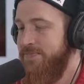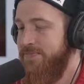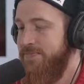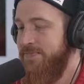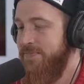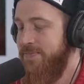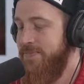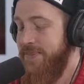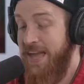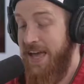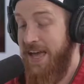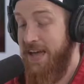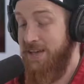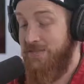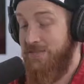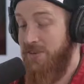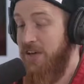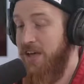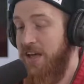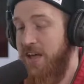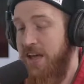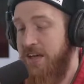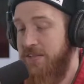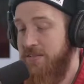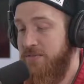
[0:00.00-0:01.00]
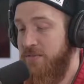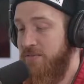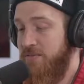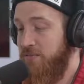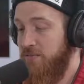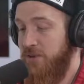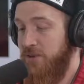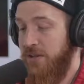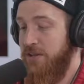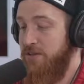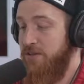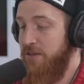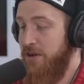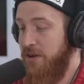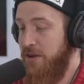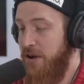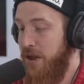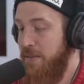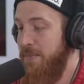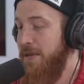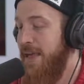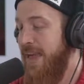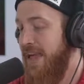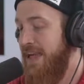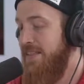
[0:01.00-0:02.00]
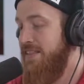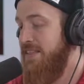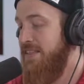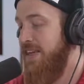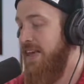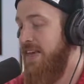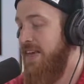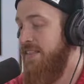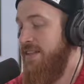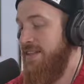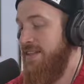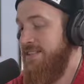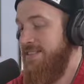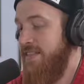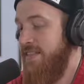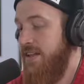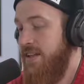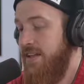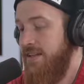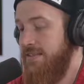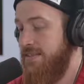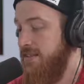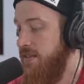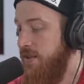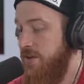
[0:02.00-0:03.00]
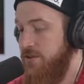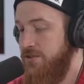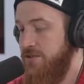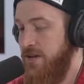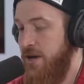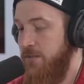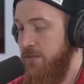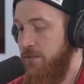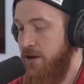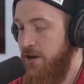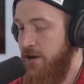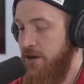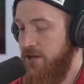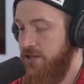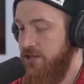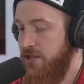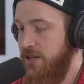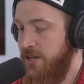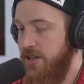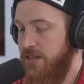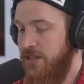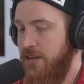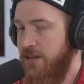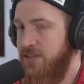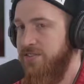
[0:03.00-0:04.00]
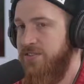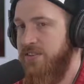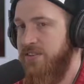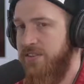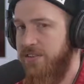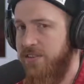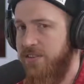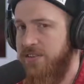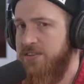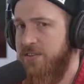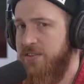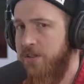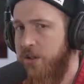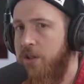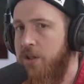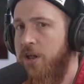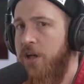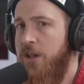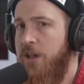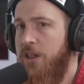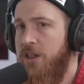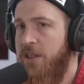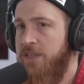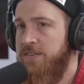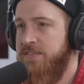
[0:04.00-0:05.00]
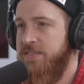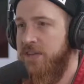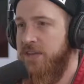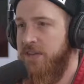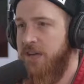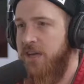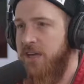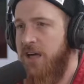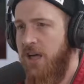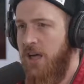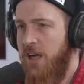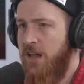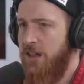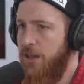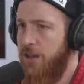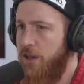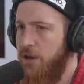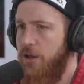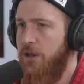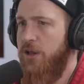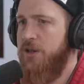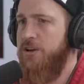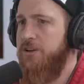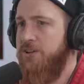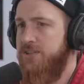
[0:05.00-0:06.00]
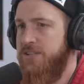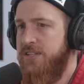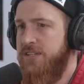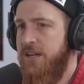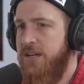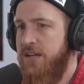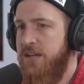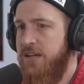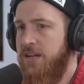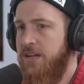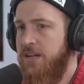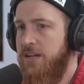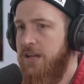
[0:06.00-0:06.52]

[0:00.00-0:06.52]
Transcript: Yeah, it's really great game, and the aesthetics I think are top notch. Like I think it's a little, it's like a little understated.